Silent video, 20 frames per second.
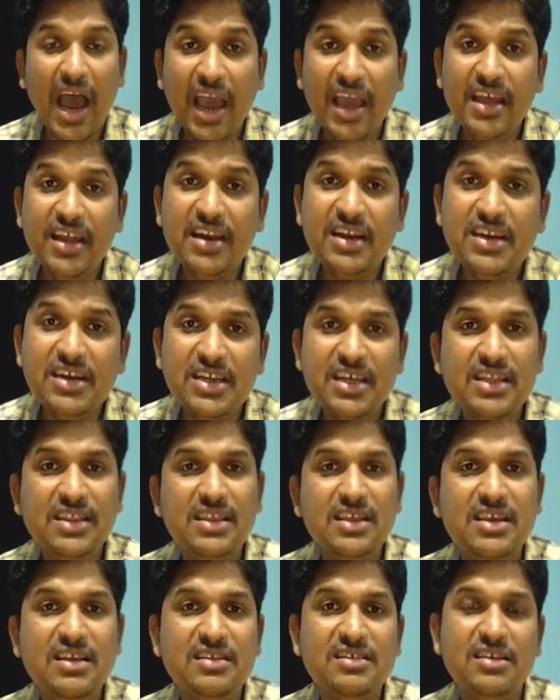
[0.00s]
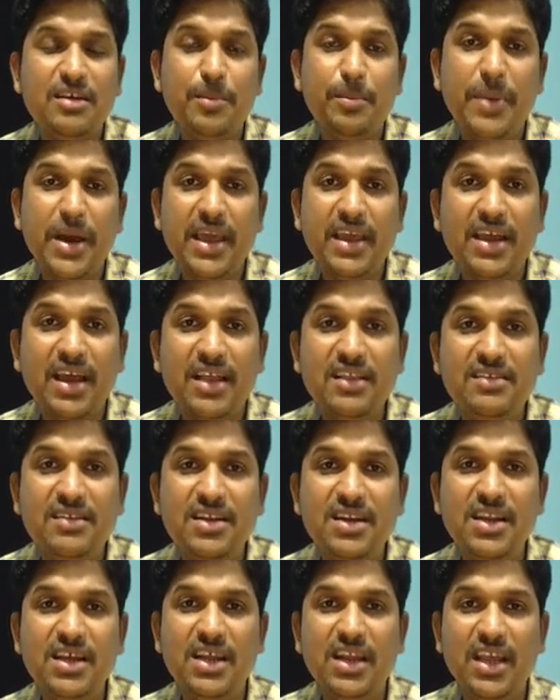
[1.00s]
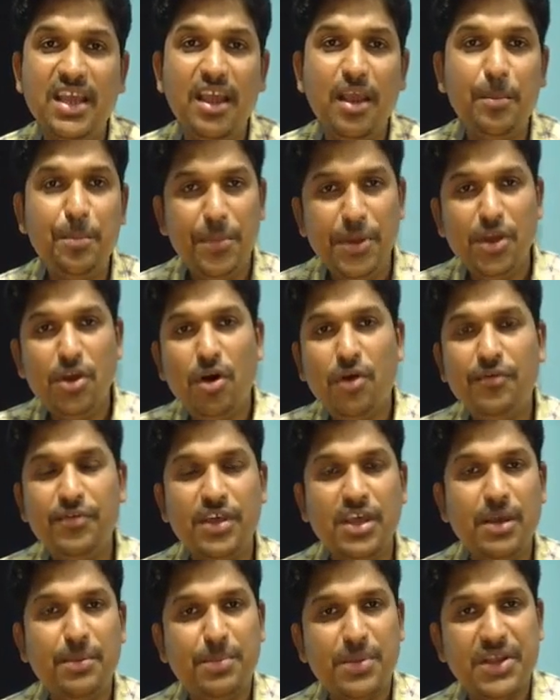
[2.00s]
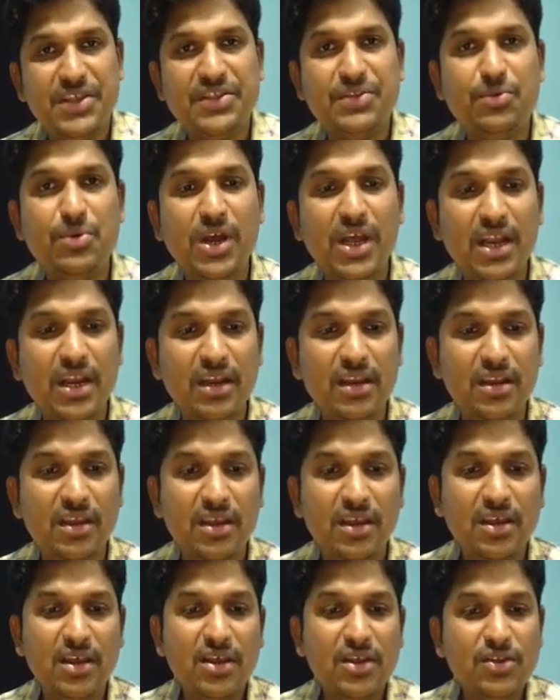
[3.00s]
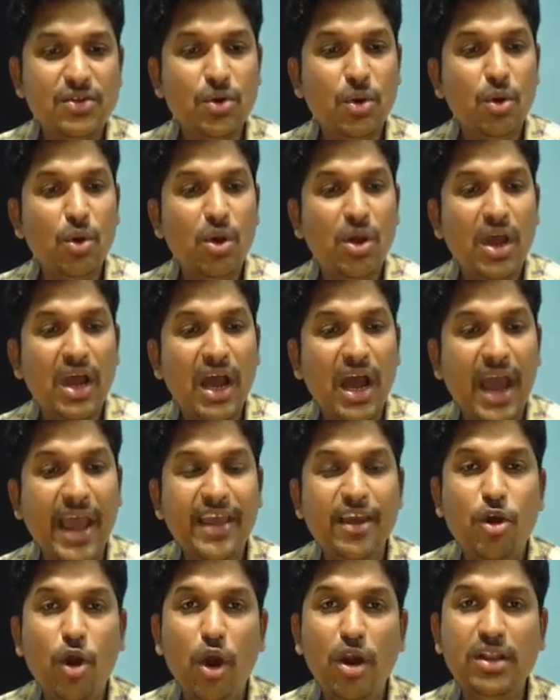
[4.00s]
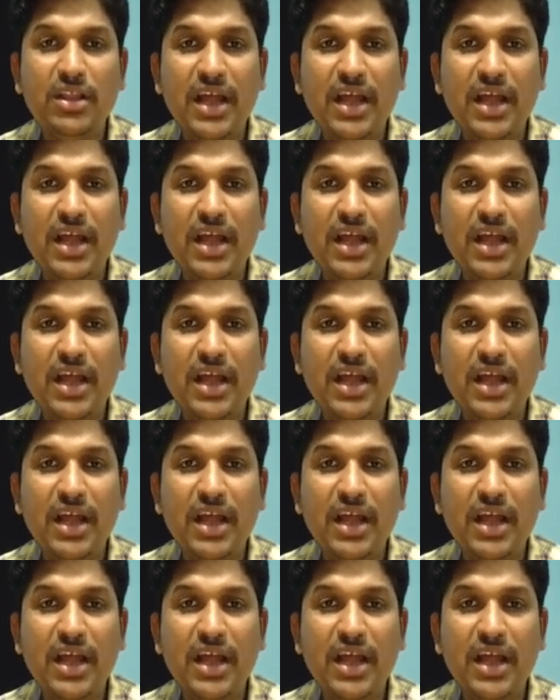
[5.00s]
I written this by considering p of k plus 1. So I got